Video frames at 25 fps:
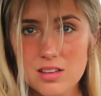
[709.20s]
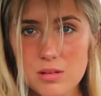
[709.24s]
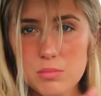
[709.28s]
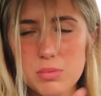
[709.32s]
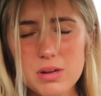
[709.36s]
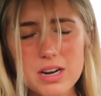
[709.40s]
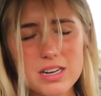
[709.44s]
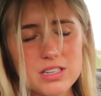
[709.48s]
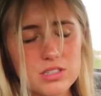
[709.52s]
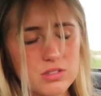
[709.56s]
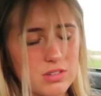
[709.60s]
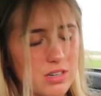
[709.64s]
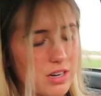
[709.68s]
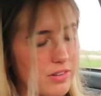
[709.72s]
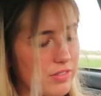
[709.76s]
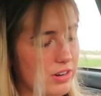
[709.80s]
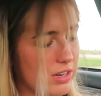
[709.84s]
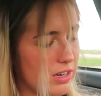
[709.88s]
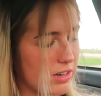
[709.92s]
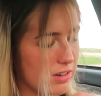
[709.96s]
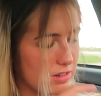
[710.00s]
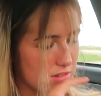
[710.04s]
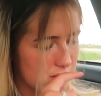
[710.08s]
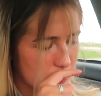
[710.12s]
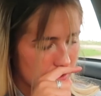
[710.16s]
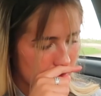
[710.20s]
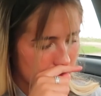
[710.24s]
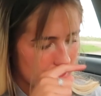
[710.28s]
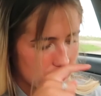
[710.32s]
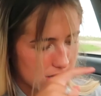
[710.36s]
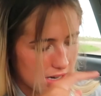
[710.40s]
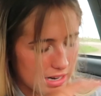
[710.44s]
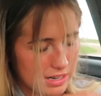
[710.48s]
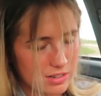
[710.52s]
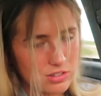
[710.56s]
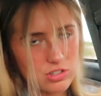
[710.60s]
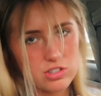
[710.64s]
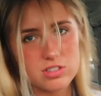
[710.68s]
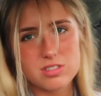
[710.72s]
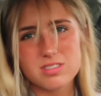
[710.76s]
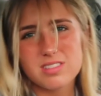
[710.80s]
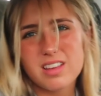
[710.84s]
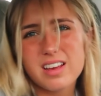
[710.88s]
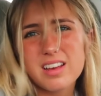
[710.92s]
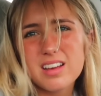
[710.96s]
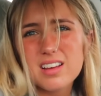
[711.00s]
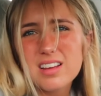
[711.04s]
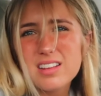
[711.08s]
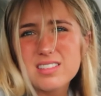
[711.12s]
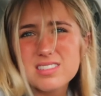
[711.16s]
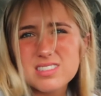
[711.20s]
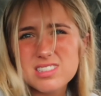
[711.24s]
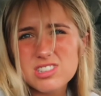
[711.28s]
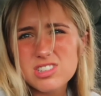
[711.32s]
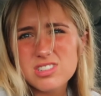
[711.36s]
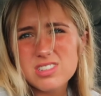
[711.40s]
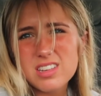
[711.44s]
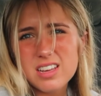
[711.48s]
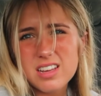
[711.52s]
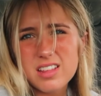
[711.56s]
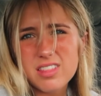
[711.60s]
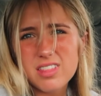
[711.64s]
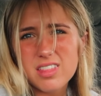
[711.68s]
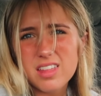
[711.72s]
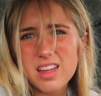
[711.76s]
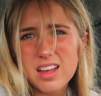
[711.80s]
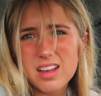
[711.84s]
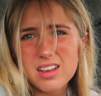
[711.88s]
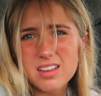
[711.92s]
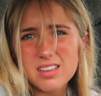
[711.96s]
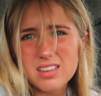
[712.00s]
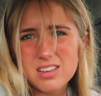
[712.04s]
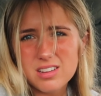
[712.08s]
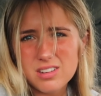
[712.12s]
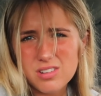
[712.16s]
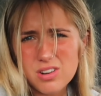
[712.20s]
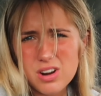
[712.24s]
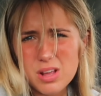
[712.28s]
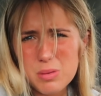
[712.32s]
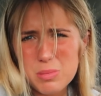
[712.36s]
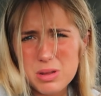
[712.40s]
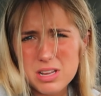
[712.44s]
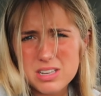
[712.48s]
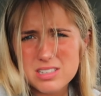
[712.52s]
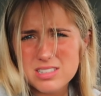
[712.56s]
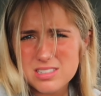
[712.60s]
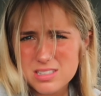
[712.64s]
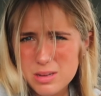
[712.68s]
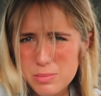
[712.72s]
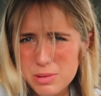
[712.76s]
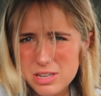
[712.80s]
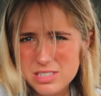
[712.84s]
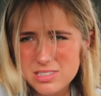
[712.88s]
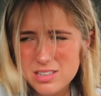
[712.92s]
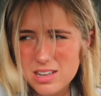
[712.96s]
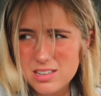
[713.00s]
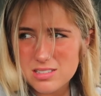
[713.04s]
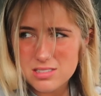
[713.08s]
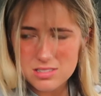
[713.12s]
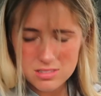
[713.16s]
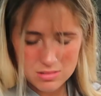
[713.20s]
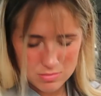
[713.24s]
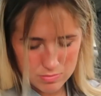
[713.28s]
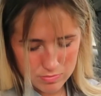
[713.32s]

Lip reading: But I do it every year, so it's kind of just like, it's just like a thing. You know what I mean? Does that make sense?